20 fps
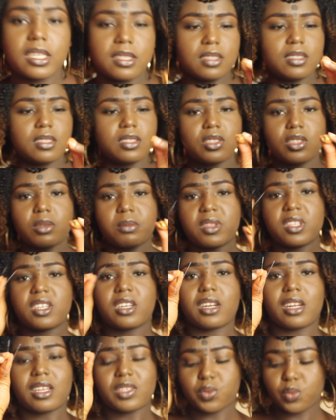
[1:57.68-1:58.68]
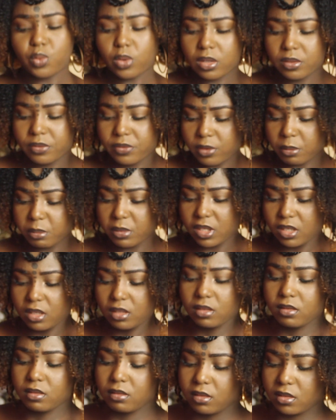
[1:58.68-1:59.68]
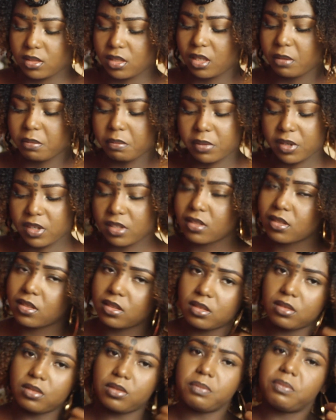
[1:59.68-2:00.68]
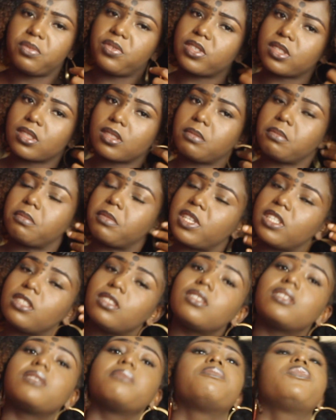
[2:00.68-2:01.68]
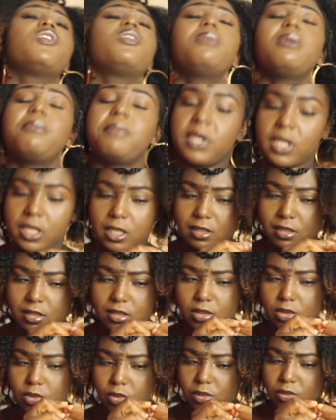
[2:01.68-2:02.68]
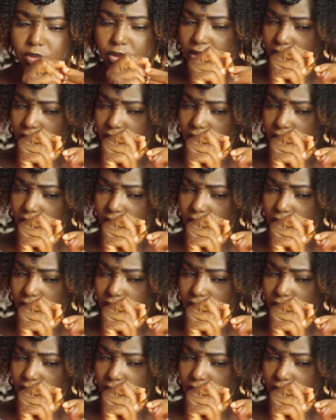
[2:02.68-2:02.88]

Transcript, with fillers: As this is something that has worked for me in time past, I'm fixing beads, bobby pins, so I'll